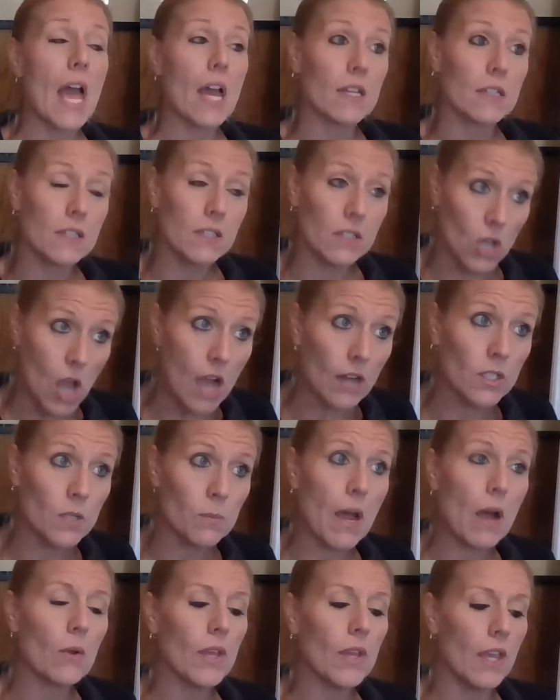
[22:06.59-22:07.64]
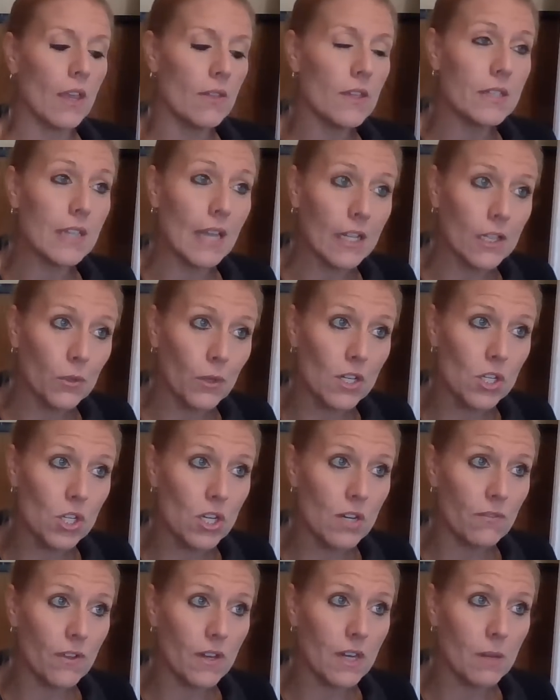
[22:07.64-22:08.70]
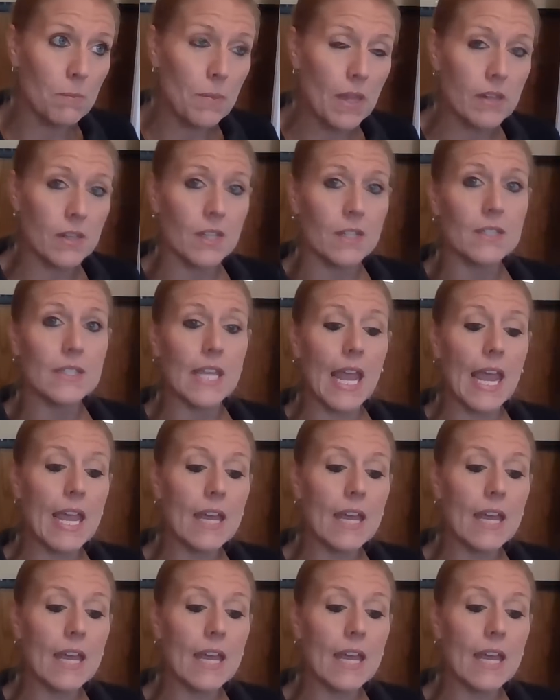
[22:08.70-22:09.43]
as talked about in the Declaration of Independence